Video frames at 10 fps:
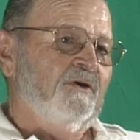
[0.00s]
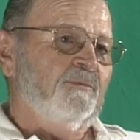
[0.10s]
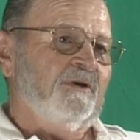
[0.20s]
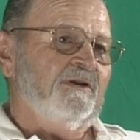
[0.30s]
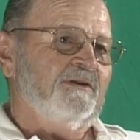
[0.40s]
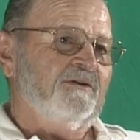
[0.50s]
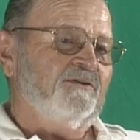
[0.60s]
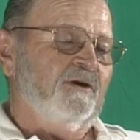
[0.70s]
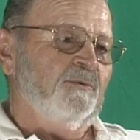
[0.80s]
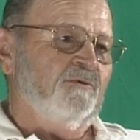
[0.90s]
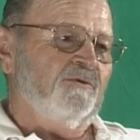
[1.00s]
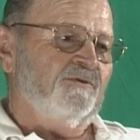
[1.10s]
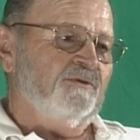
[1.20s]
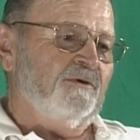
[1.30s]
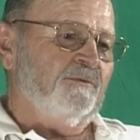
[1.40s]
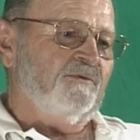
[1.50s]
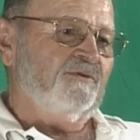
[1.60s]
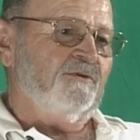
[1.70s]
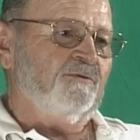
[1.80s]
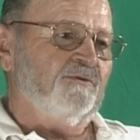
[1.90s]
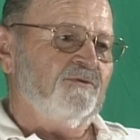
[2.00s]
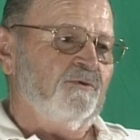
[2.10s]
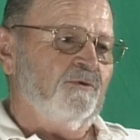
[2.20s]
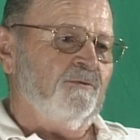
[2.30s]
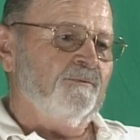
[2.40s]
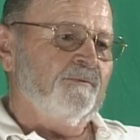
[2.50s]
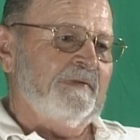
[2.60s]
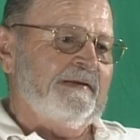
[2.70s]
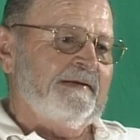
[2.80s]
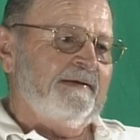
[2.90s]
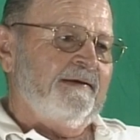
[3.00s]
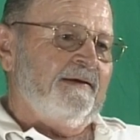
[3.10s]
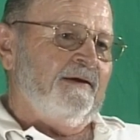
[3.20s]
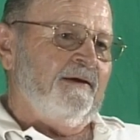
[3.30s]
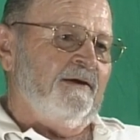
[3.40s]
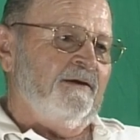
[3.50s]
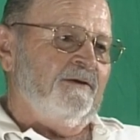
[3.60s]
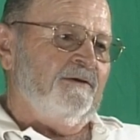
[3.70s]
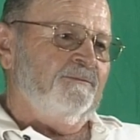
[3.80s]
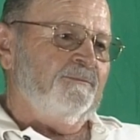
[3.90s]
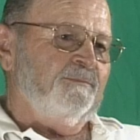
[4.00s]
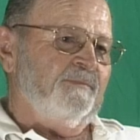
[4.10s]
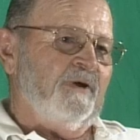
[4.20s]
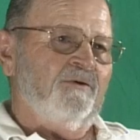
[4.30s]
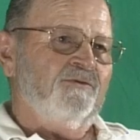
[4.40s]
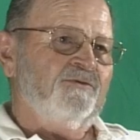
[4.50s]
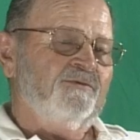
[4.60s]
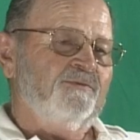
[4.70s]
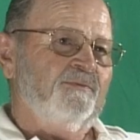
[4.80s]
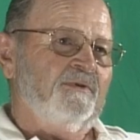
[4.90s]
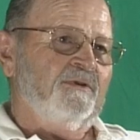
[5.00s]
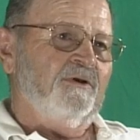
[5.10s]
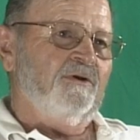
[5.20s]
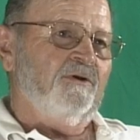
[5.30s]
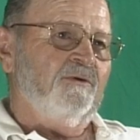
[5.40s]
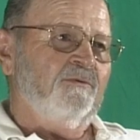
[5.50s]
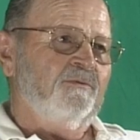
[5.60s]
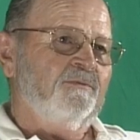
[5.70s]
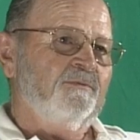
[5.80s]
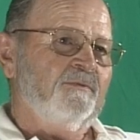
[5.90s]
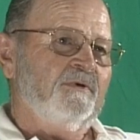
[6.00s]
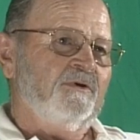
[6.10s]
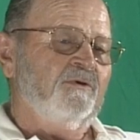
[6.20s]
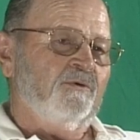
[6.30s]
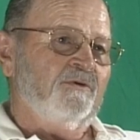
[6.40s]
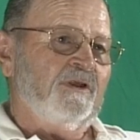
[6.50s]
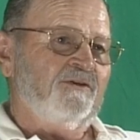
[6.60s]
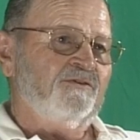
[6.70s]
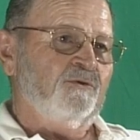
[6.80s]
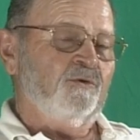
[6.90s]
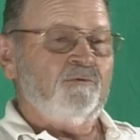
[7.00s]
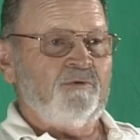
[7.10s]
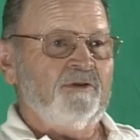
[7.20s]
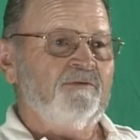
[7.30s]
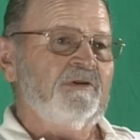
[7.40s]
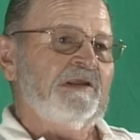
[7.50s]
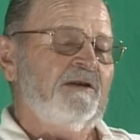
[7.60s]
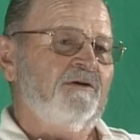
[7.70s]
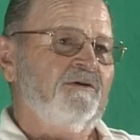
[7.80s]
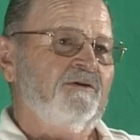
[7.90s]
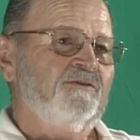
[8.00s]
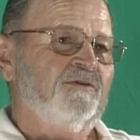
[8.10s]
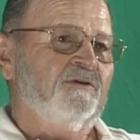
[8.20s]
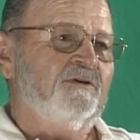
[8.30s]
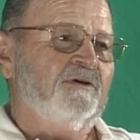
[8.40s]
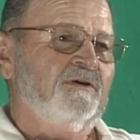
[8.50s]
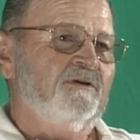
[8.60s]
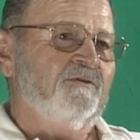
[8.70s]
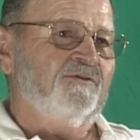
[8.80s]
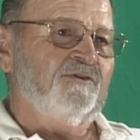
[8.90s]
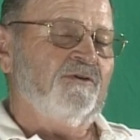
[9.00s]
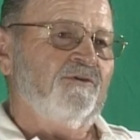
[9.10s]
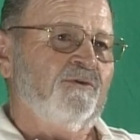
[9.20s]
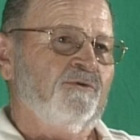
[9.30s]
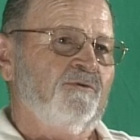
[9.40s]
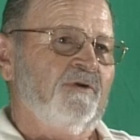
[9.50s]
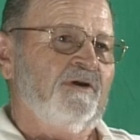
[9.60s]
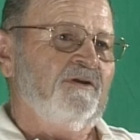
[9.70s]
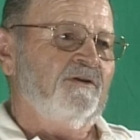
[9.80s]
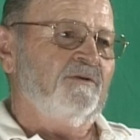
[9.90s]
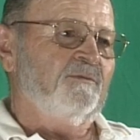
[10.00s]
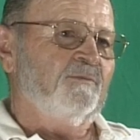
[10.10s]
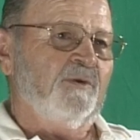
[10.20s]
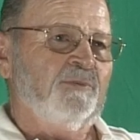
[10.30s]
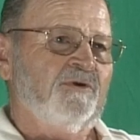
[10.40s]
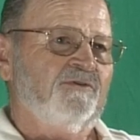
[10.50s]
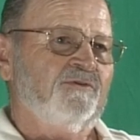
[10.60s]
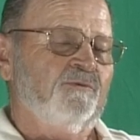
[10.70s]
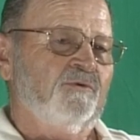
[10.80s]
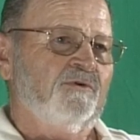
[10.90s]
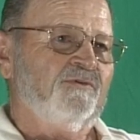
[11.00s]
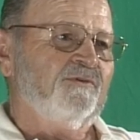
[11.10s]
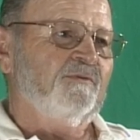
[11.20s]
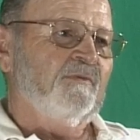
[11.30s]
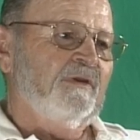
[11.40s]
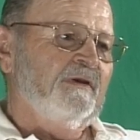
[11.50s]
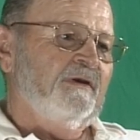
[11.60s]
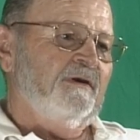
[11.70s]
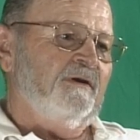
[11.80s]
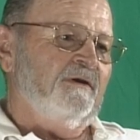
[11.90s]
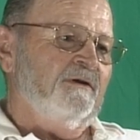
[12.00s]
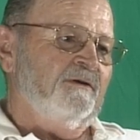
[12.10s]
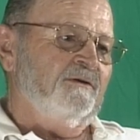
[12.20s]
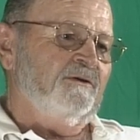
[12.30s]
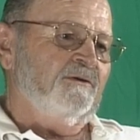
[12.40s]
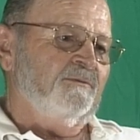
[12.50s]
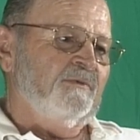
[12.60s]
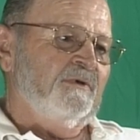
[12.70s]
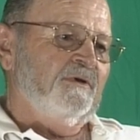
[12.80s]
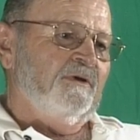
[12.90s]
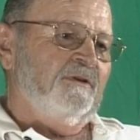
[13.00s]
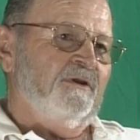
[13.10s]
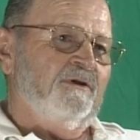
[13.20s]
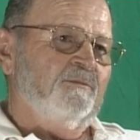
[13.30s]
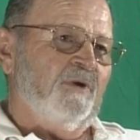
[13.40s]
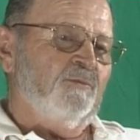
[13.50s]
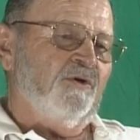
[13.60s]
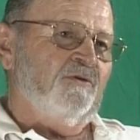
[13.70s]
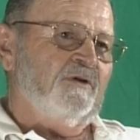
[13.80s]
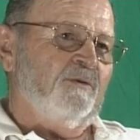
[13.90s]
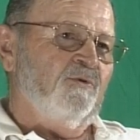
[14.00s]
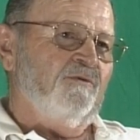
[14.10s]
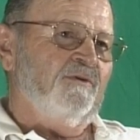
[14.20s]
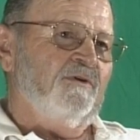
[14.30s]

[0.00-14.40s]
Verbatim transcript: but at that time it was uh, Central School. And I was there going to that school, and we lived in that area until uh, I was in the third grade, and my parents divorced. And uh, then my mother and I moved